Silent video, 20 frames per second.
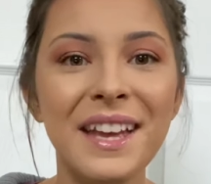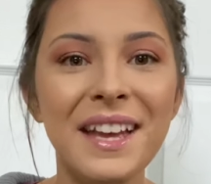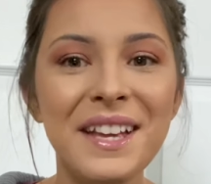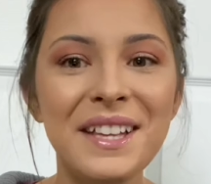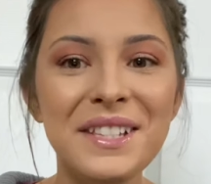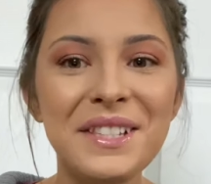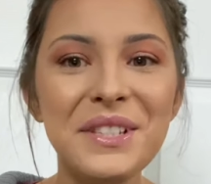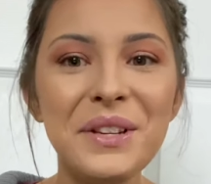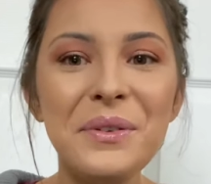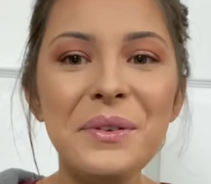
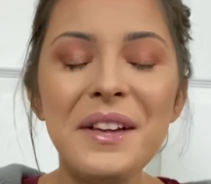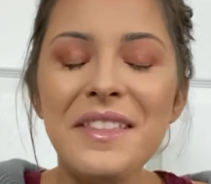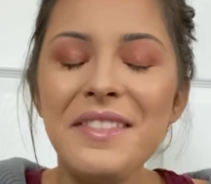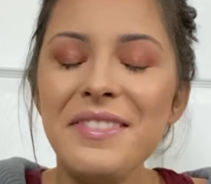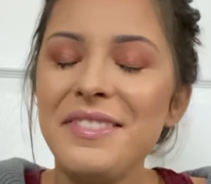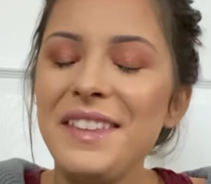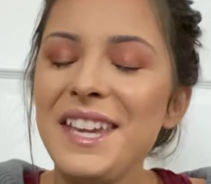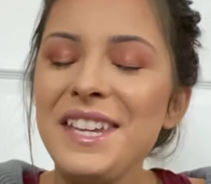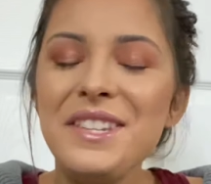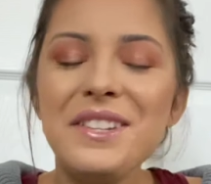So
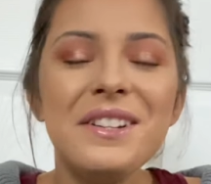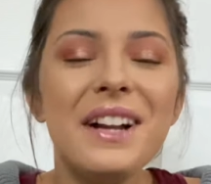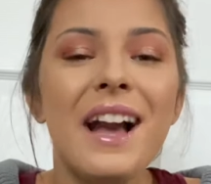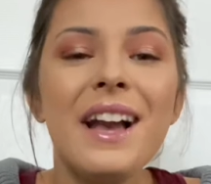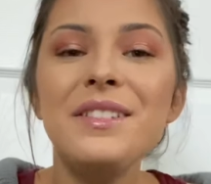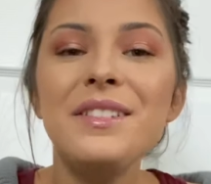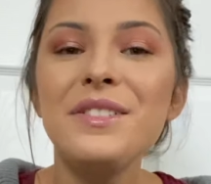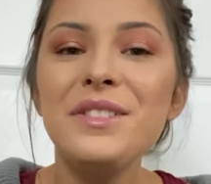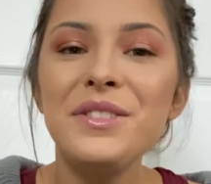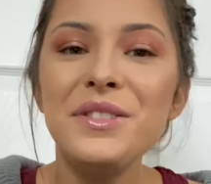thank you
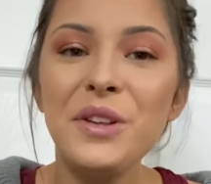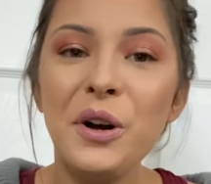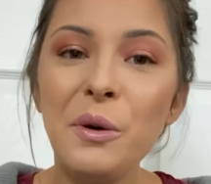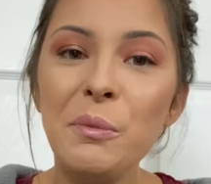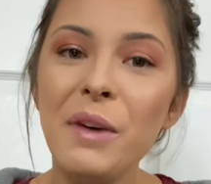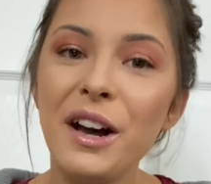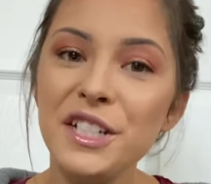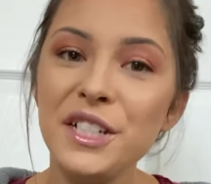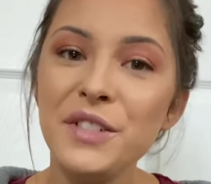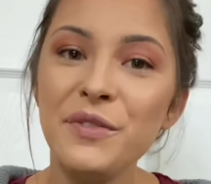guys so
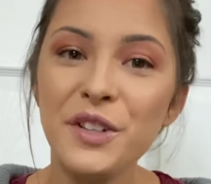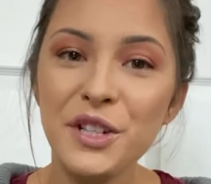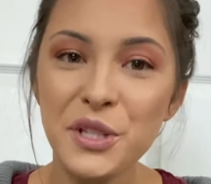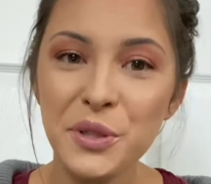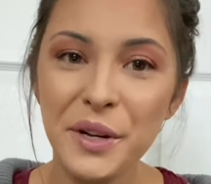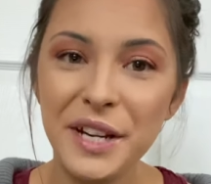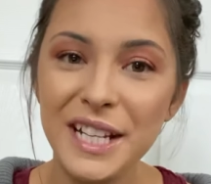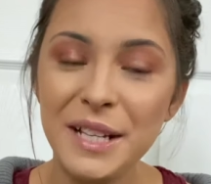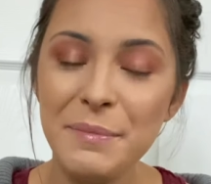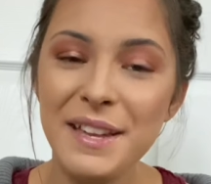much for
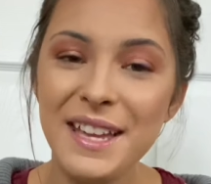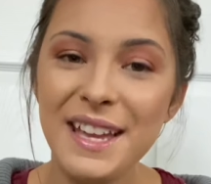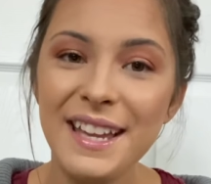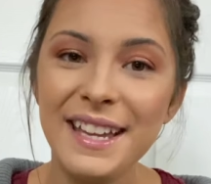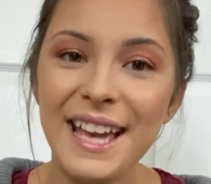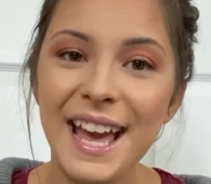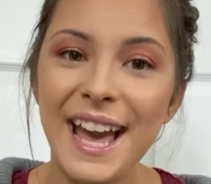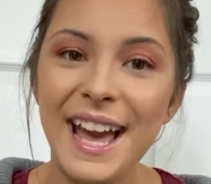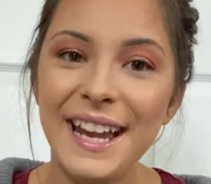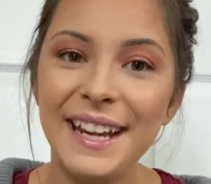joining me
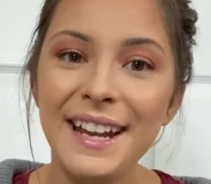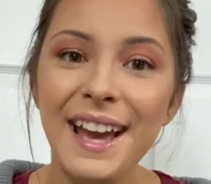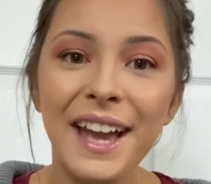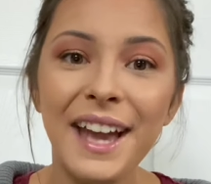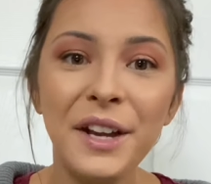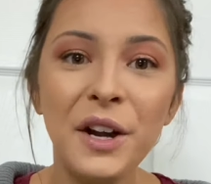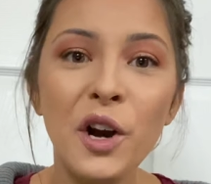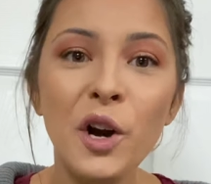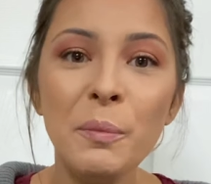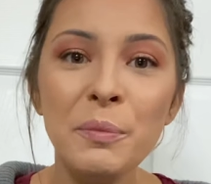again.
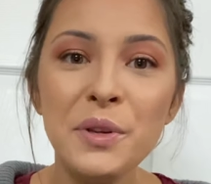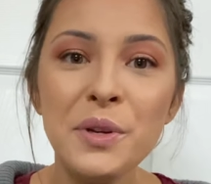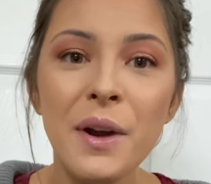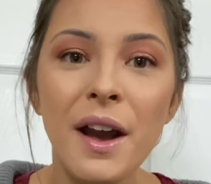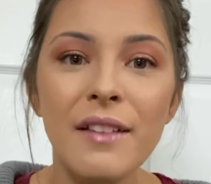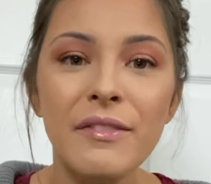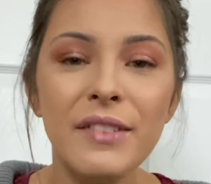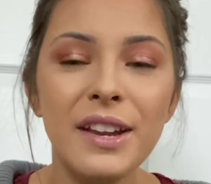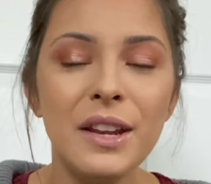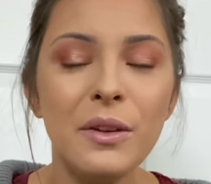I hope you
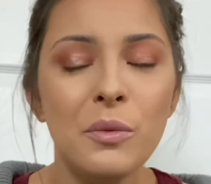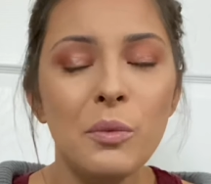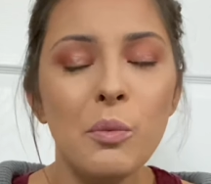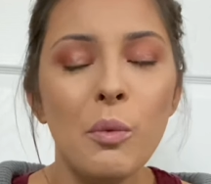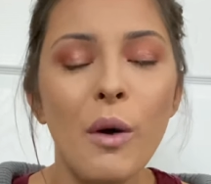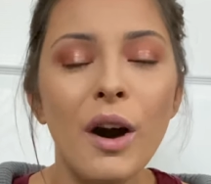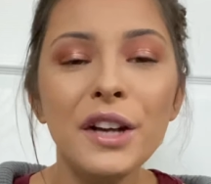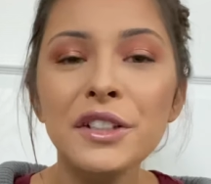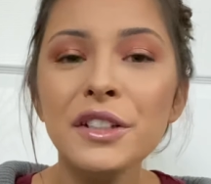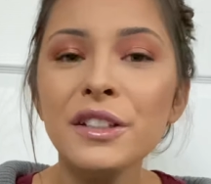have a
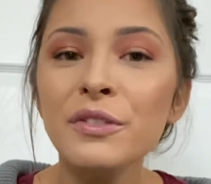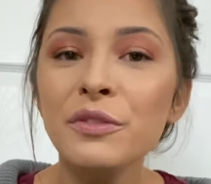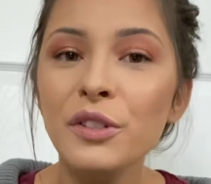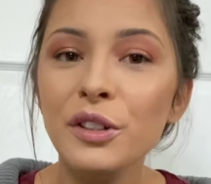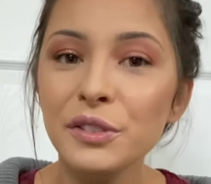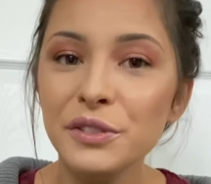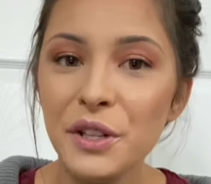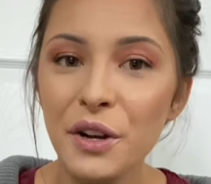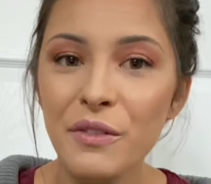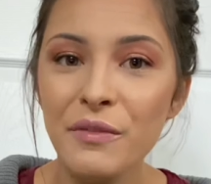
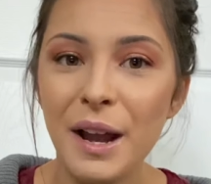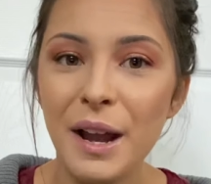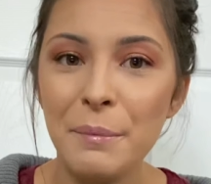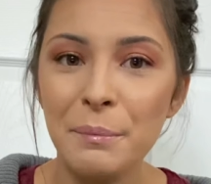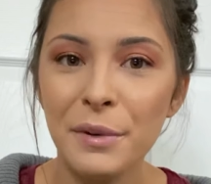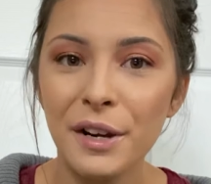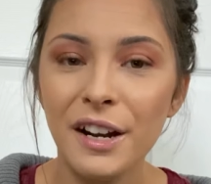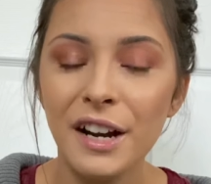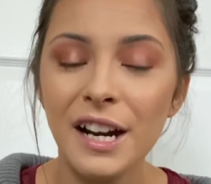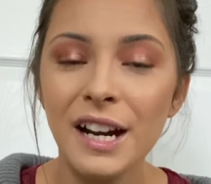wonderful
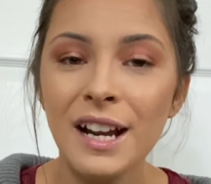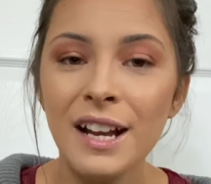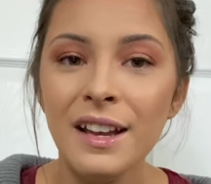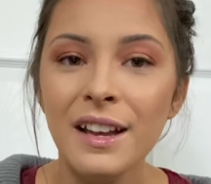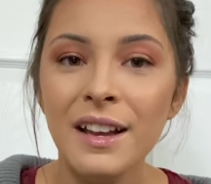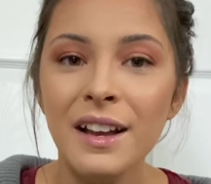November.